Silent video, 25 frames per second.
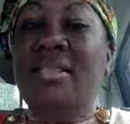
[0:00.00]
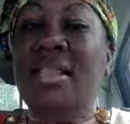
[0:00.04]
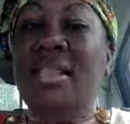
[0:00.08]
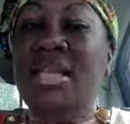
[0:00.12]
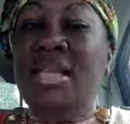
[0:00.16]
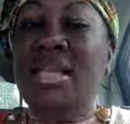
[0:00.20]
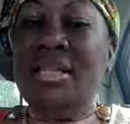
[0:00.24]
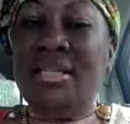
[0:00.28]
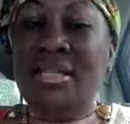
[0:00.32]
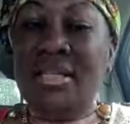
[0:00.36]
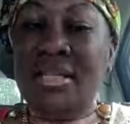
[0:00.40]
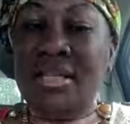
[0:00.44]

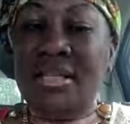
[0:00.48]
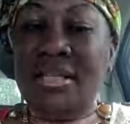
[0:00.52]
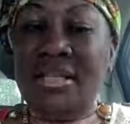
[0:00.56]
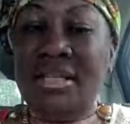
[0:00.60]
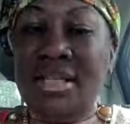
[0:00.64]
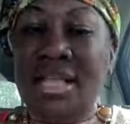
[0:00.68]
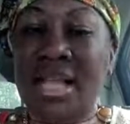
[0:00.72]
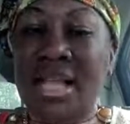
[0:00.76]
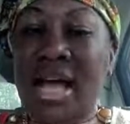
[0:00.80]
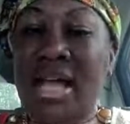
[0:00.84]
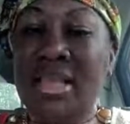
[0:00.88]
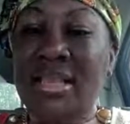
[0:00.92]
This is
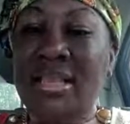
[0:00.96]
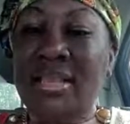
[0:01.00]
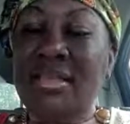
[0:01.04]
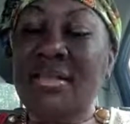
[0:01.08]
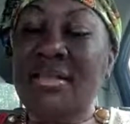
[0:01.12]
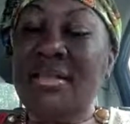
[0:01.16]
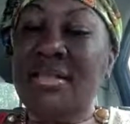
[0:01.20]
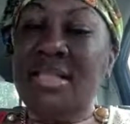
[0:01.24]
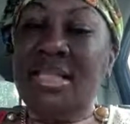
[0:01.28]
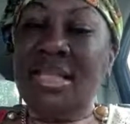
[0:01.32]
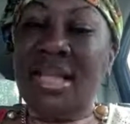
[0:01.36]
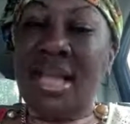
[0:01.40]
not
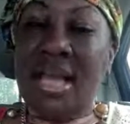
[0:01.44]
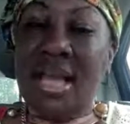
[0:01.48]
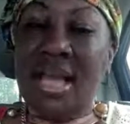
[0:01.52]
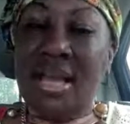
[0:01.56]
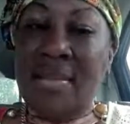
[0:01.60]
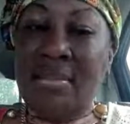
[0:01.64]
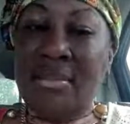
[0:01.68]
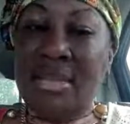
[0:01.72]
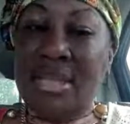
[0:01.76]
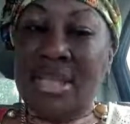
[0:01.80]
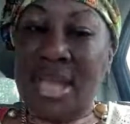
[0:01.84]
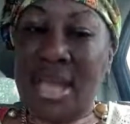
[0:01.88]
the
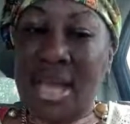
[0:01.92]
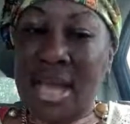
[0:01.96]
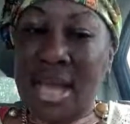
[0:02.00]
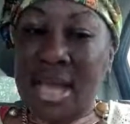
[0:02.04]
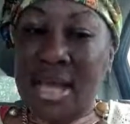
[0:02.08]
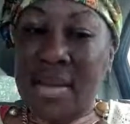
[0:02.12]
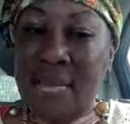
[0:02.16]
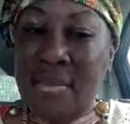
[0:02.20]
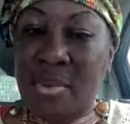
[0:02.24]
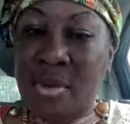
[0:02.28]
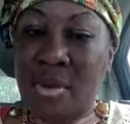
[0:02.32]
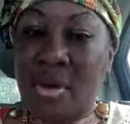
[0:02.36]
same
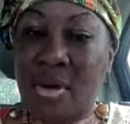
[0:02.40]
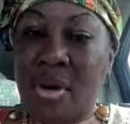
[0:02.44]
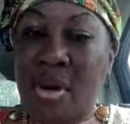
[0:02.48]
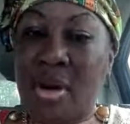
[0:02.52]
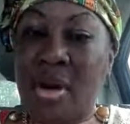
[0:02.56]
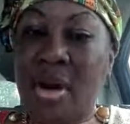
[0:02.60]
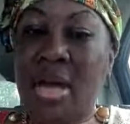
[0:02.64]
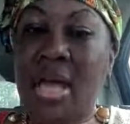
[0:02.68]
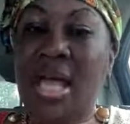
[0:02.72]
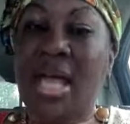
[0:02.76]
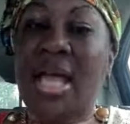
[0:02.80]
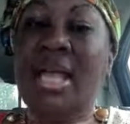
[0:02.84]

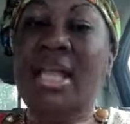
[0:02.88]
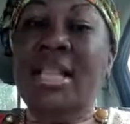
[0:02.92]
Tamar